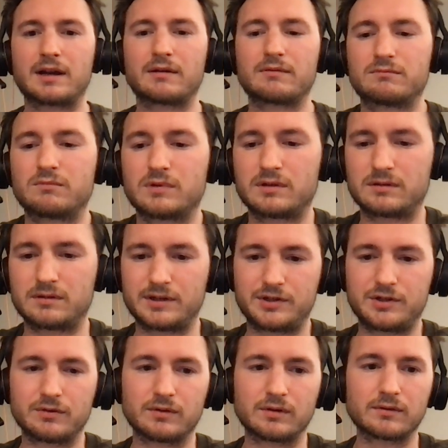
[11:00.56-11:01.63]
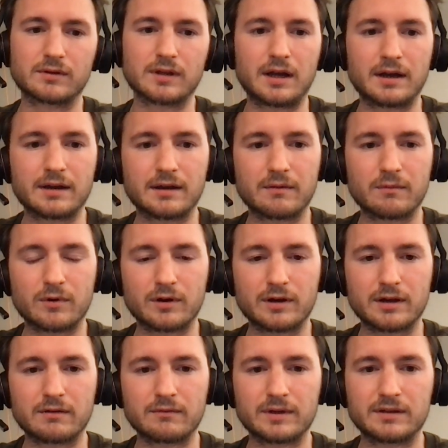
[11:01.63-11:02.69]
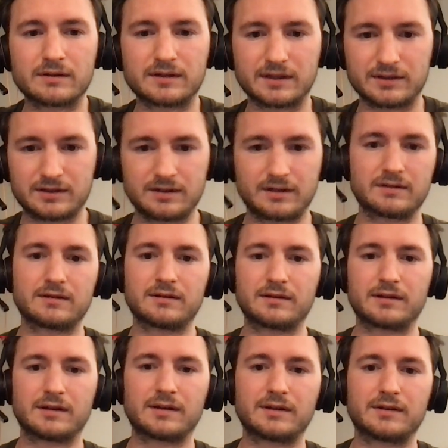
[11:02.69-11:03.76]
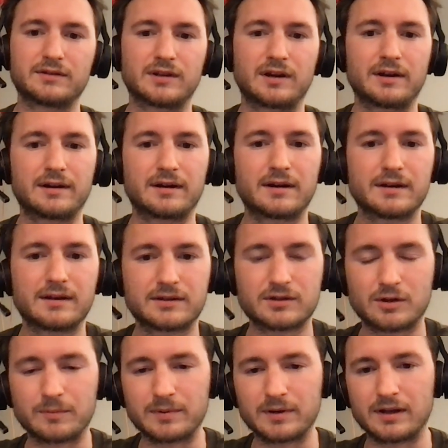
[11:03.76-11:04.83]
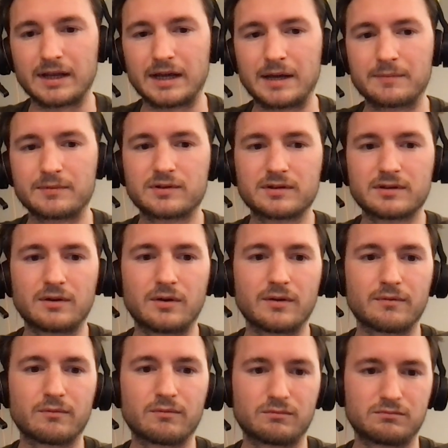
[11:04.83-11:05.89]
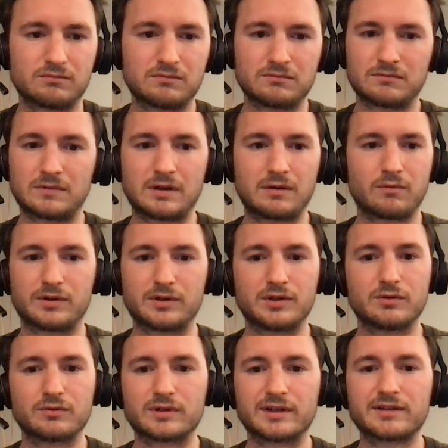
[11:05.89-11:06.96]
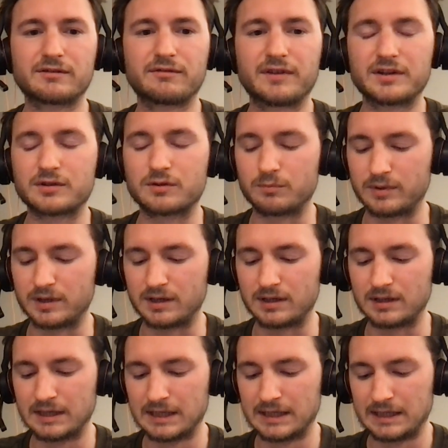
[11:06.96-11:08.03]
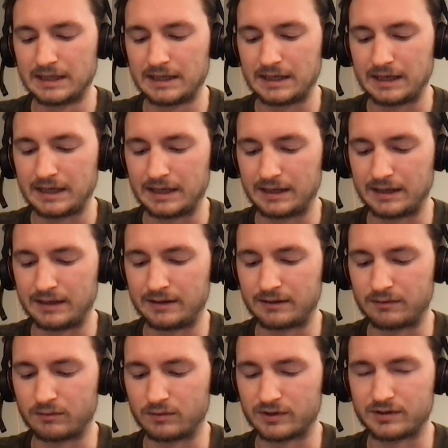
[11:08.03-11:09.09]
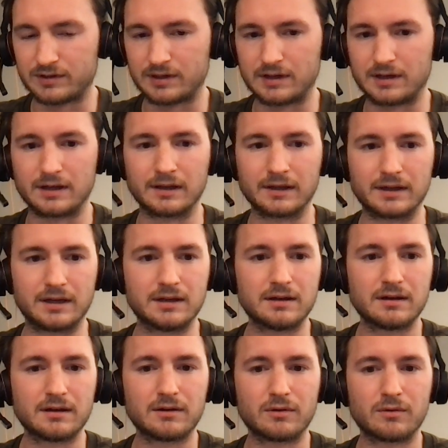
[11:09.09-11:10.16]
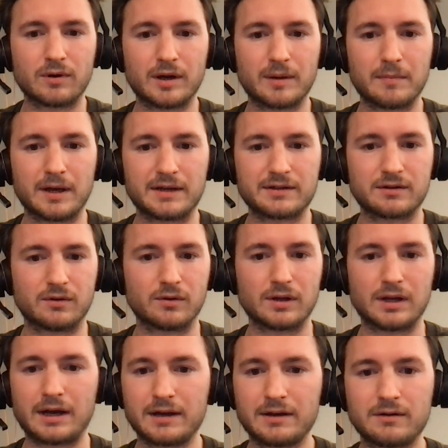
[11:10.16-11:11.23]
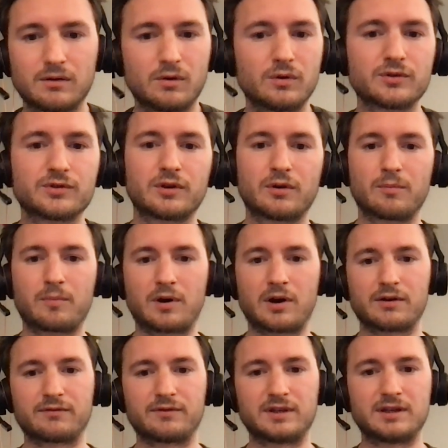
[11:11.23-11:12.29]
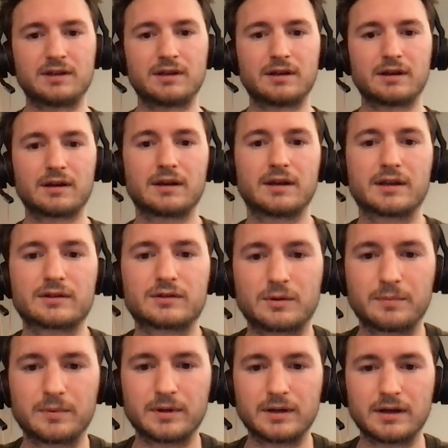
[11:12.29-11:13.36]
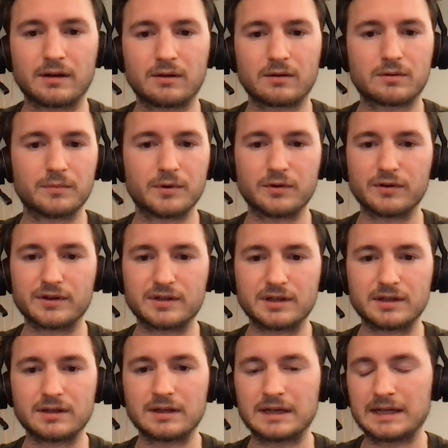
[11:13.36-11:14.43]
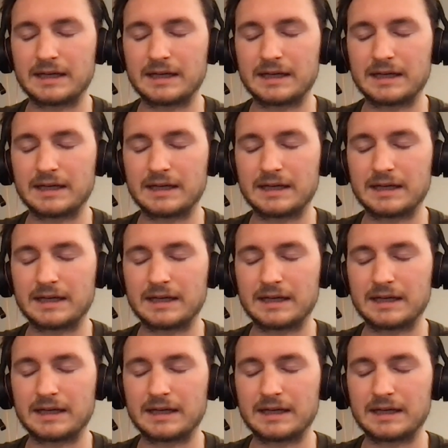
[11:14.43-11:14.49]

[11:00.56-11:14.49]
out what that should look like, and working with Tristan, the designer at XRPL Labs, on what the user interface could be. And then there was Ali, who I met online, also part of the XRPL community,